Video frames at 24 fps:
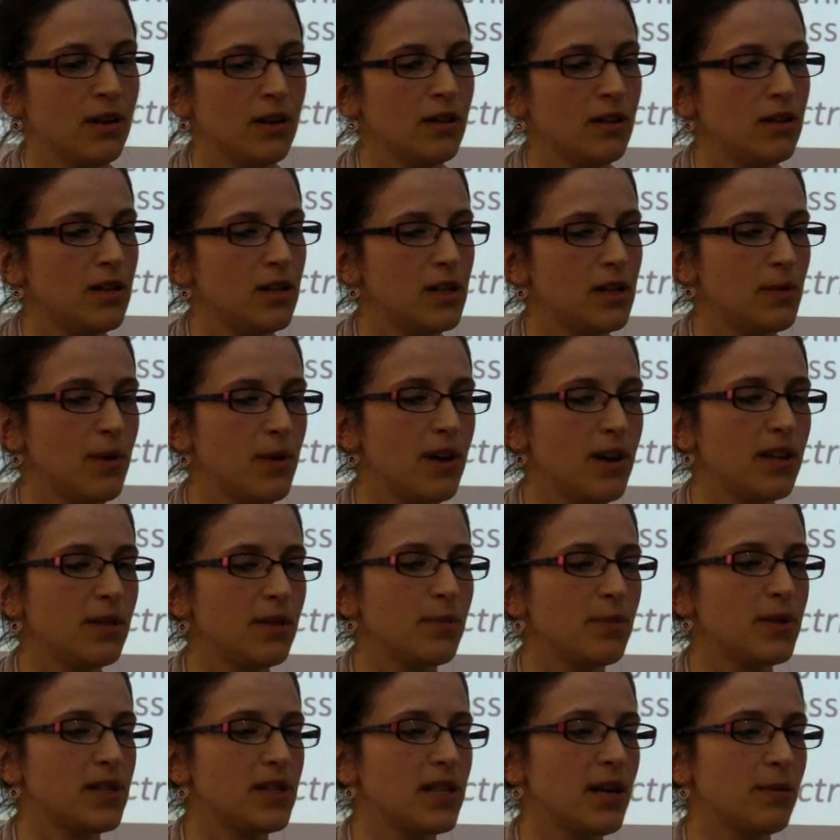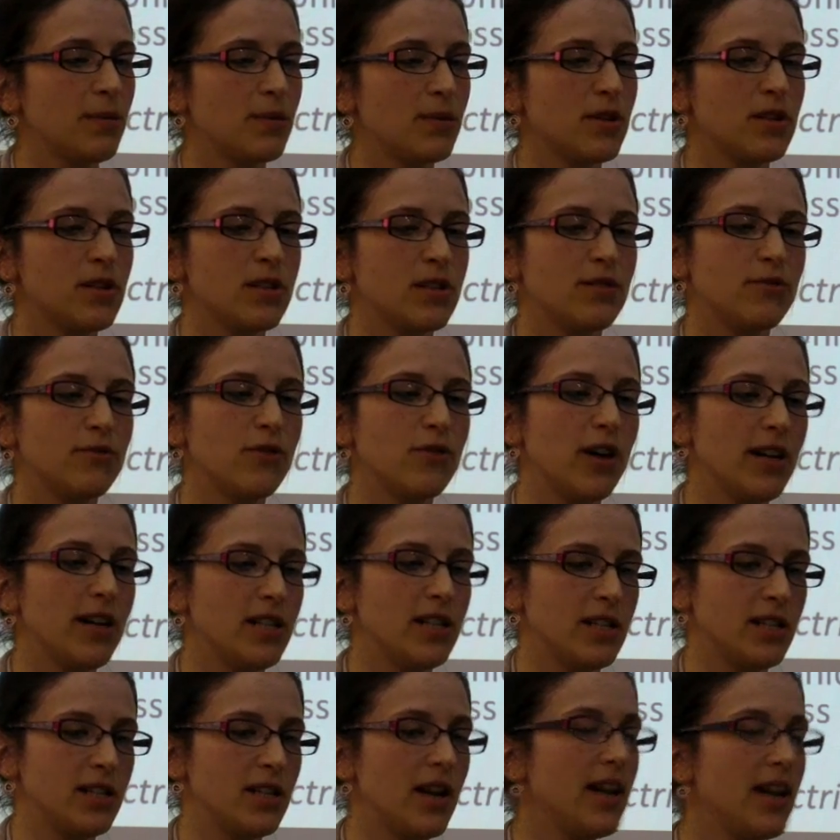Despite the perceptions of
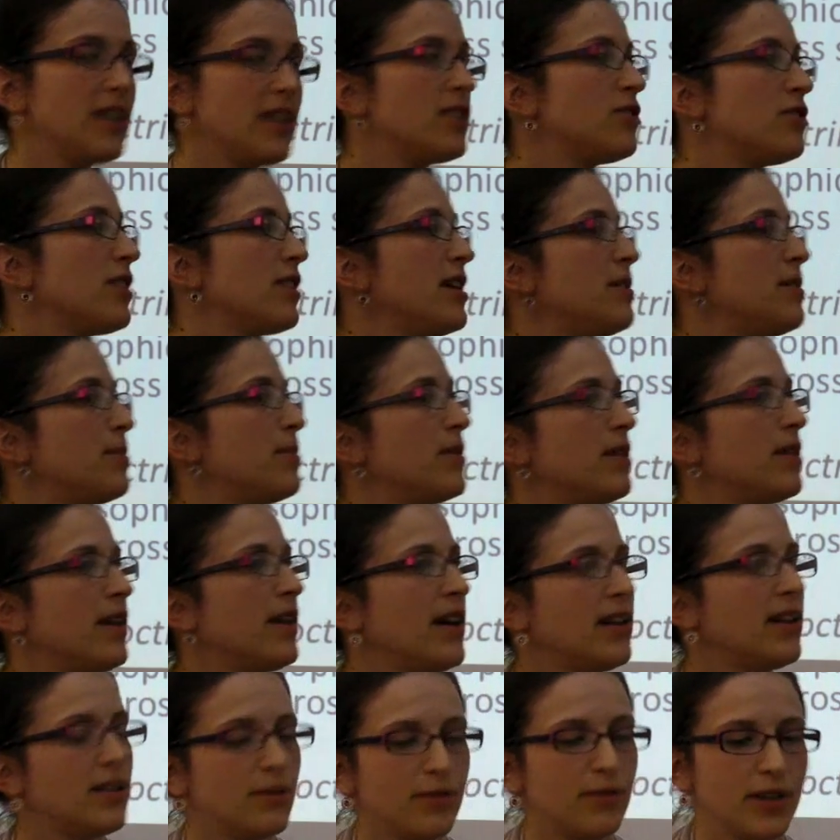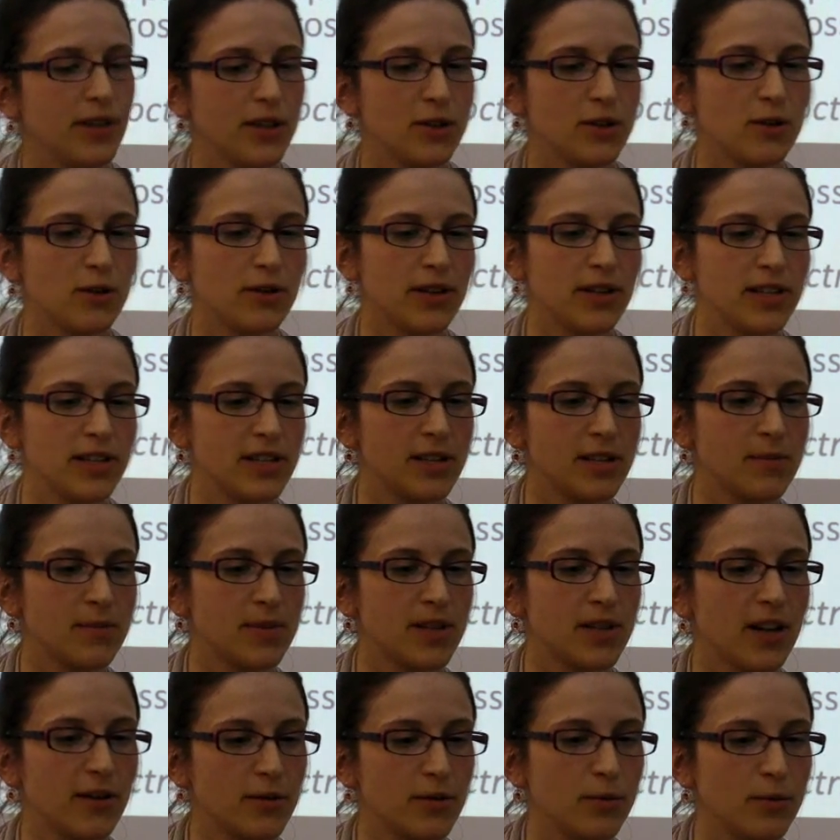writers like Draper and the Victorians
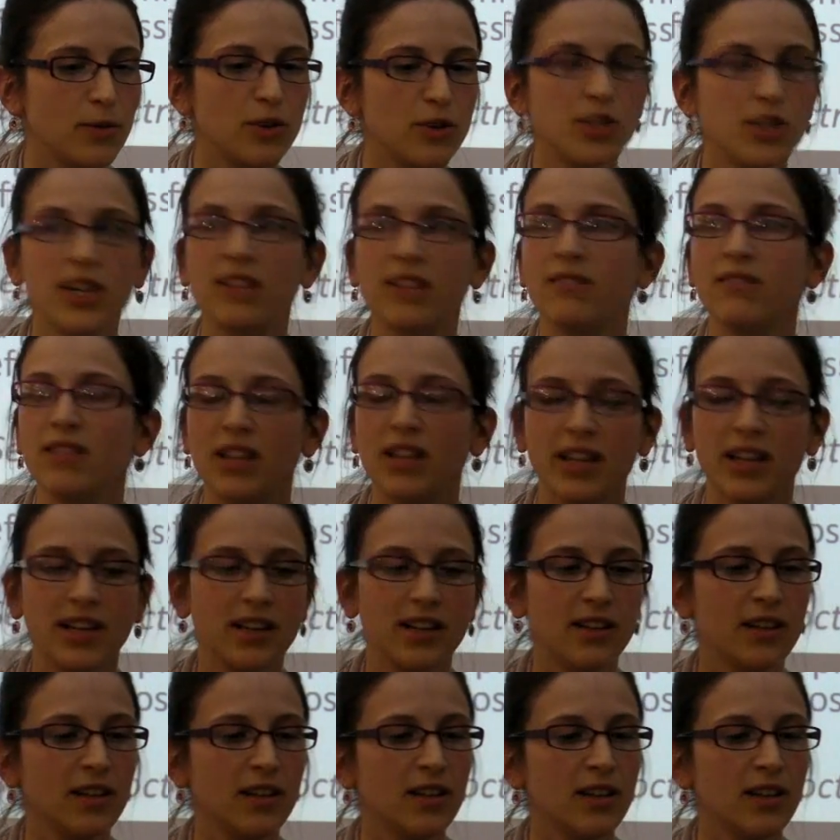themselves more generally,